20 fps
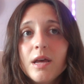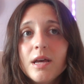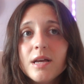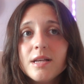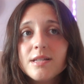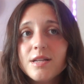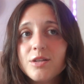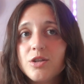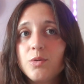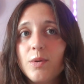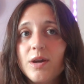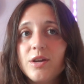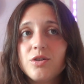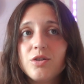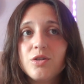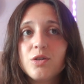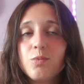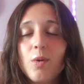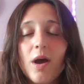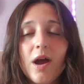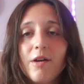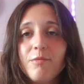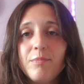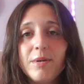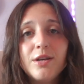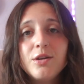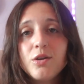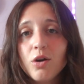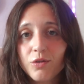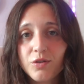situations where I've
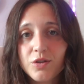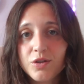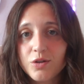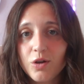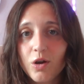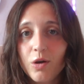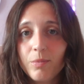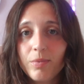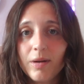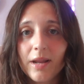been non-stop.